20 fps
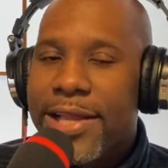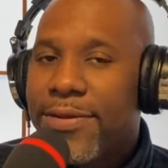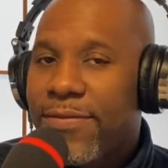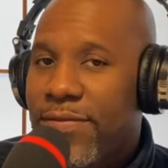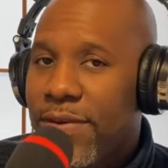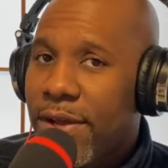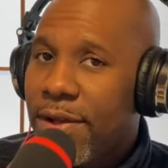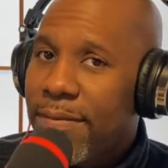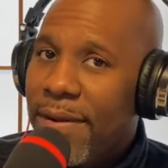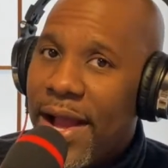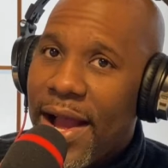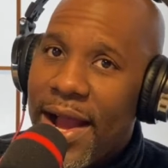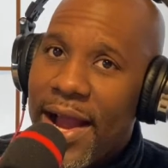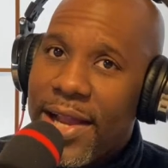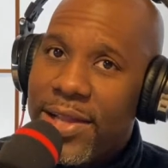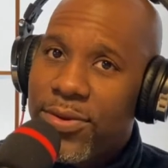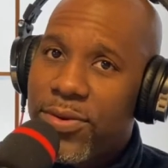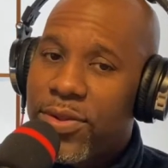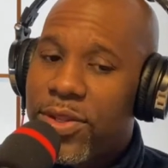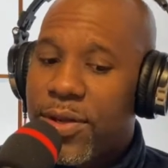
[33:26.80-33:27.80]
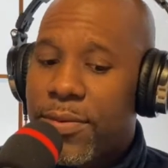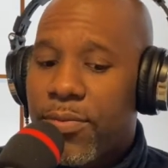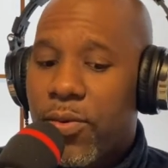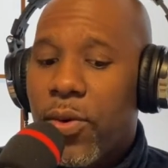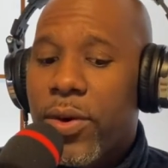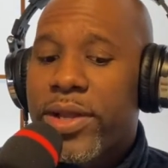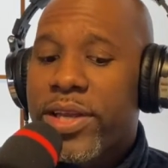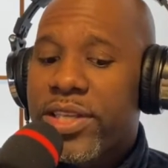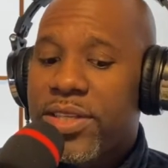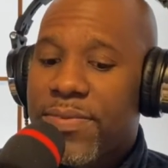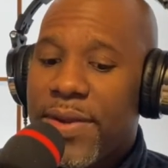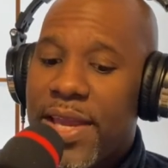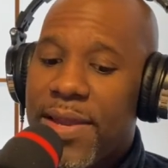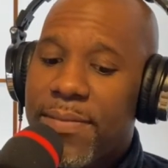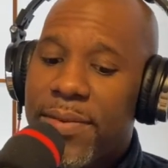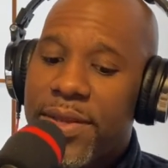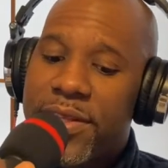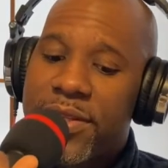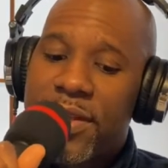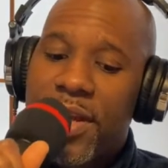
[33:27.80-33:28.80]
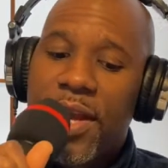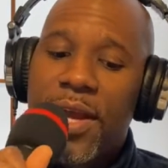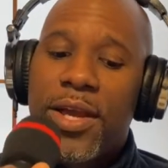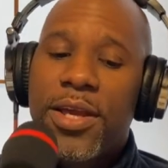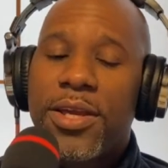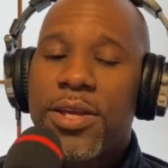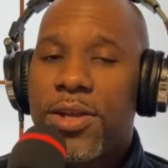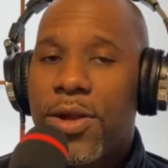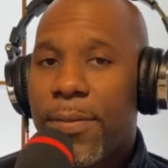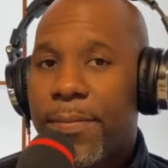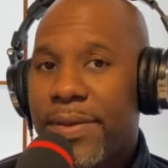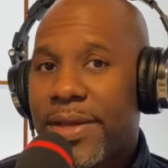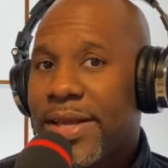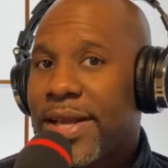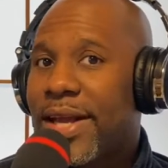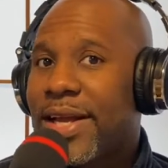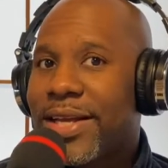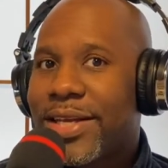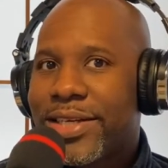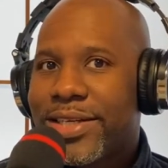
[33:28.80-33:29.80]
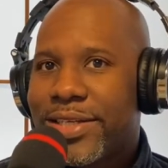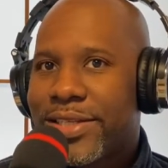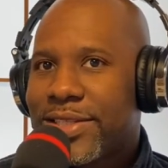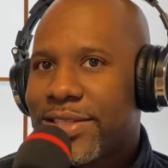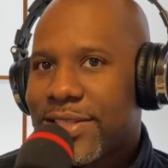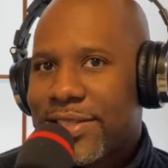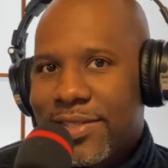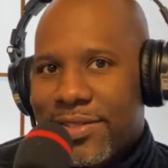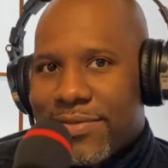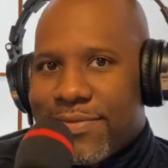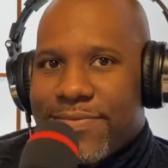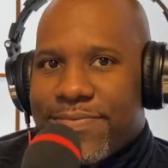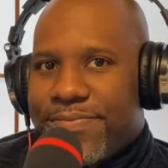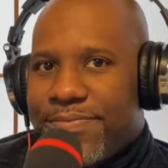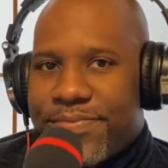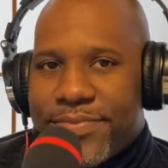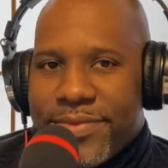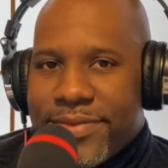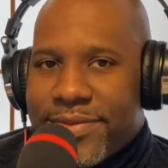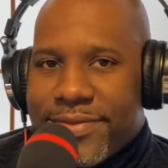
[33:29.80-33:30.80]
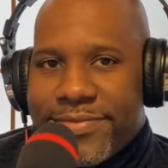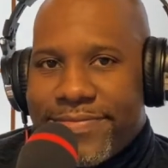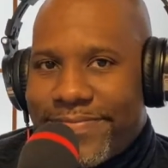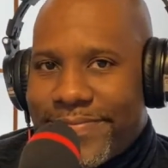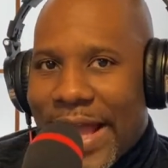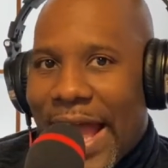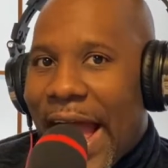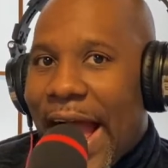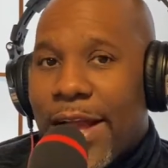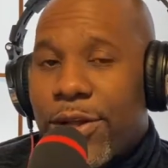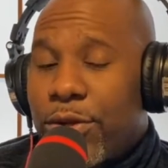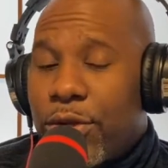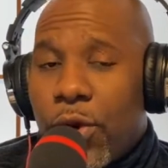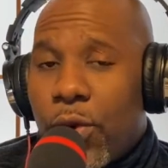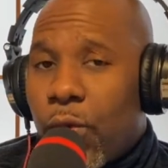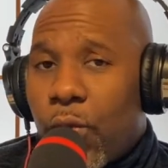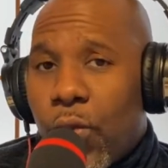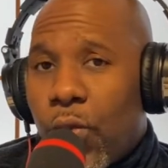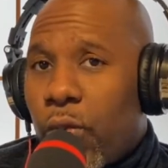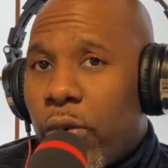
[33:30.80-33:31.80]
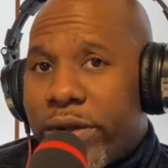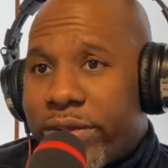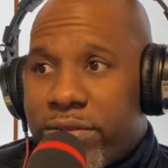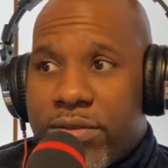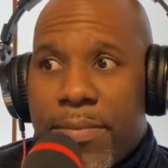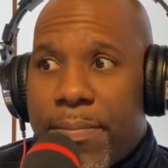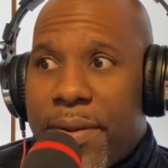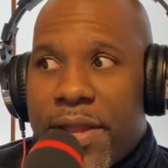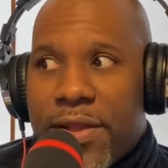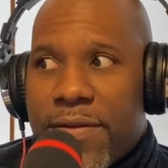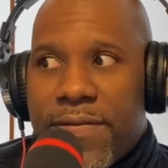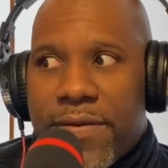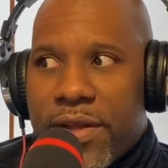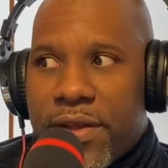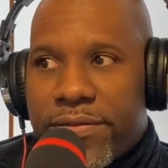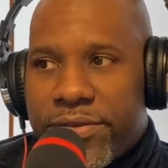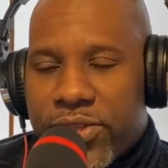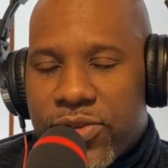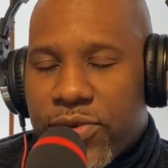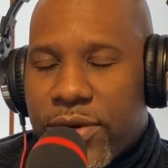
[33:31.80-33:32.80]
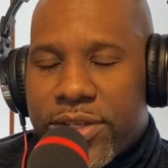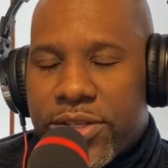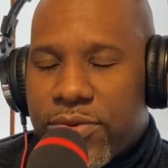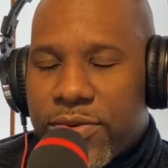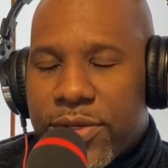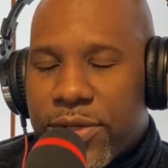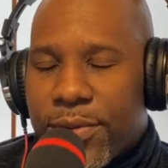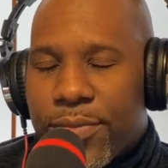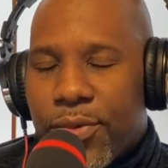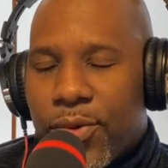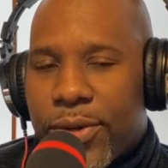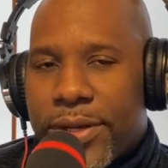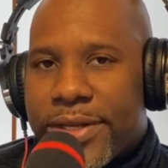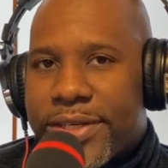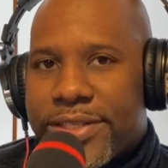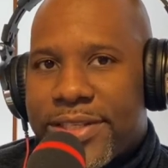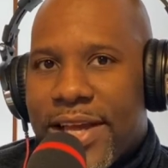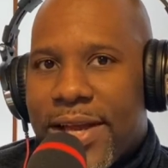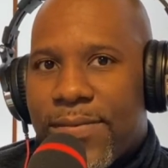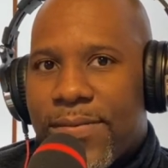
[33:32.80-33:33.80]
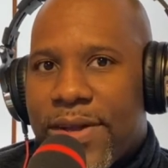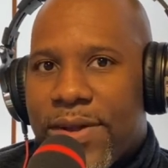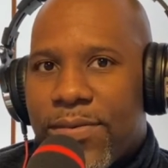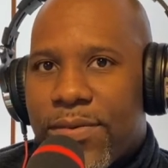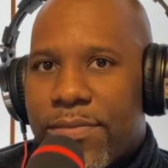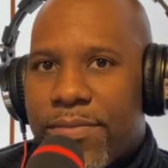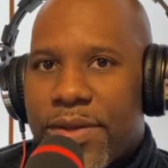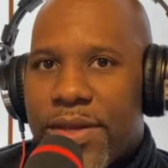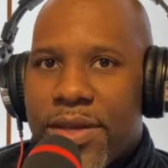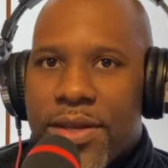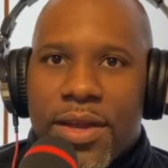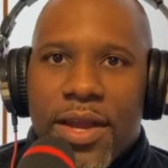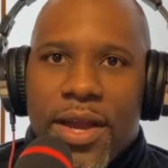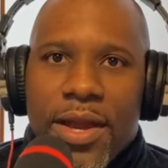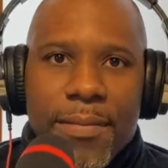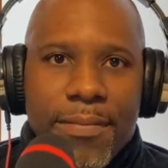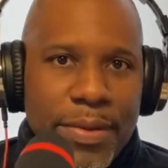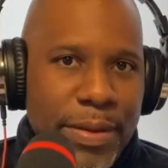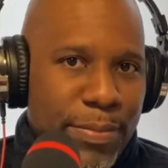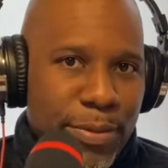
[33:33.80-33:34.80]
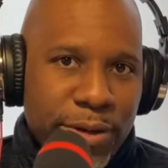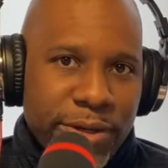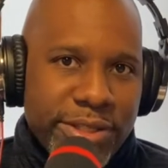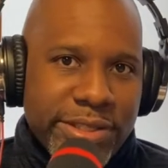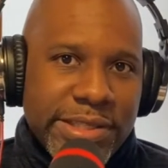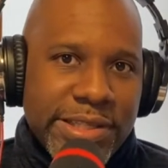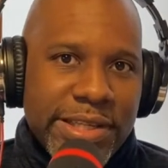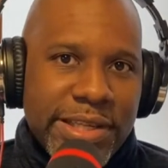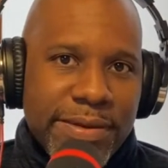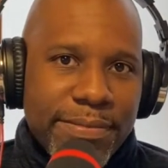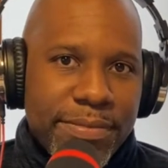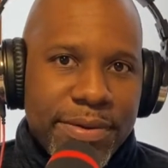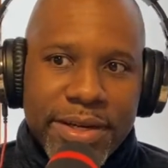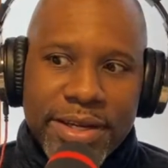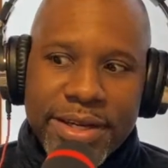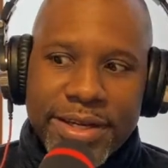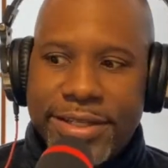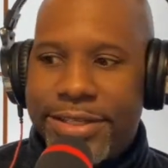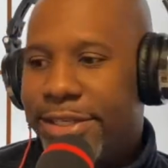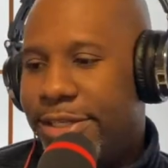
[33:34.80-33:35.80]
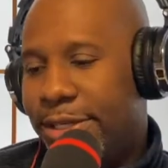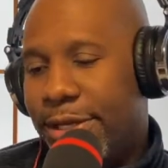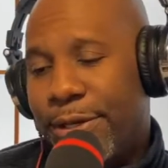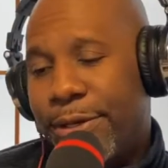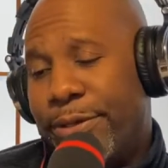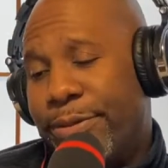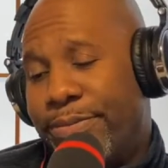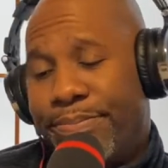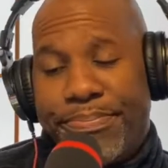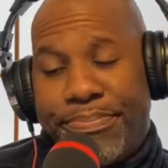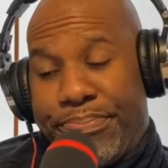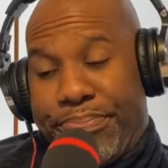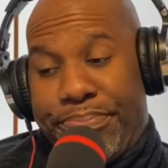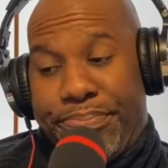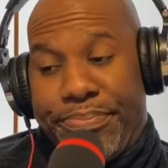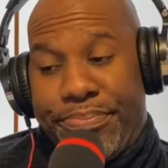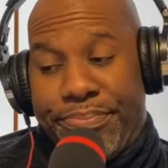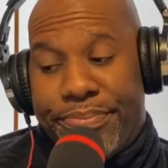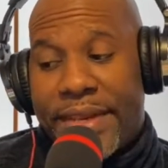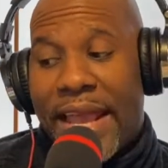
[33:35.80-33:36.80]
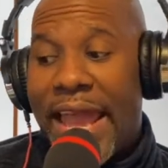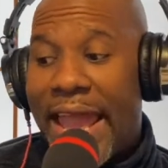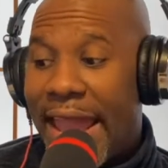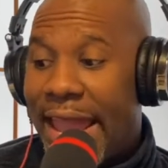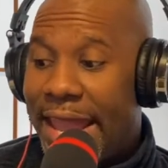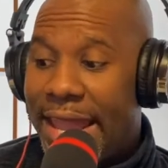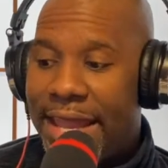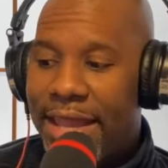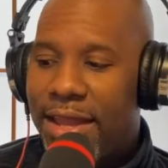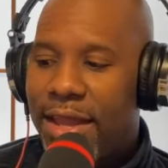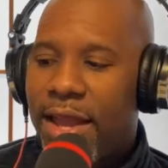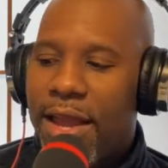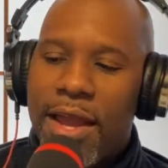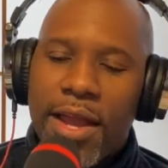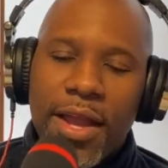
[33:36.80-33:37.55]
fell behind on their mortgage payments, because I don't know what the benefit of structuring your mortgage that way would be, me personally, but hey,